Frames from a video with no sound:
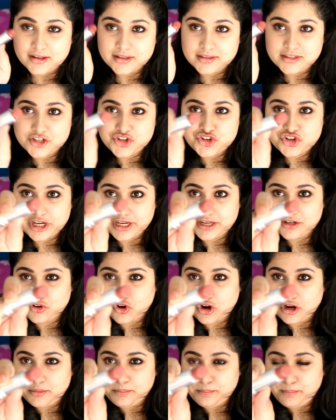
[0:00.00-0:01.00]
this shade
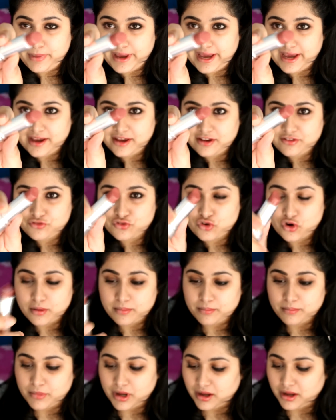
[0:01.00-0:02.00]
called Bear
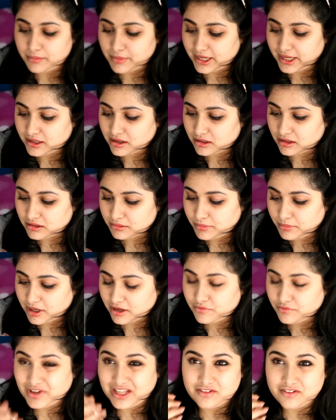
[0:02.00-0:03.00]
from my Color
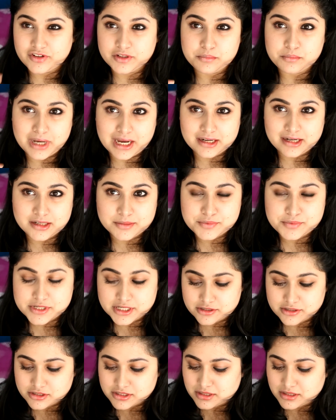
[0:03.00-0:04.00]
Bar Velvet Matte
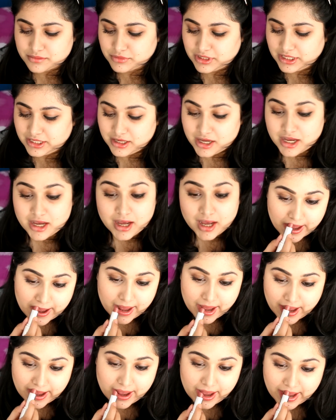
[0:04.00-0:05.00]
Lipsticks or something.
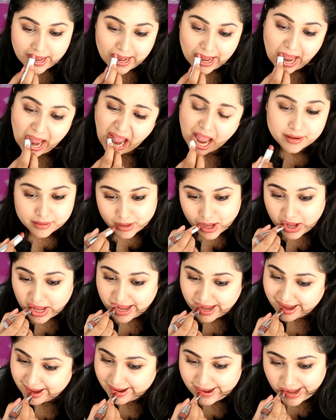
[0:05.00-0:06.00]
I would definitely apply a
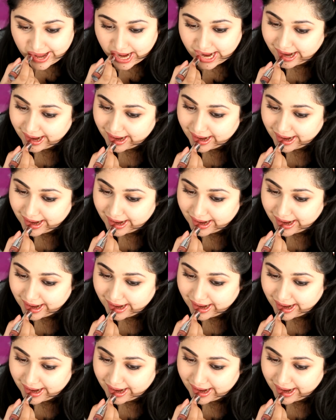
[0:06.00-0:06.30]
lipstick like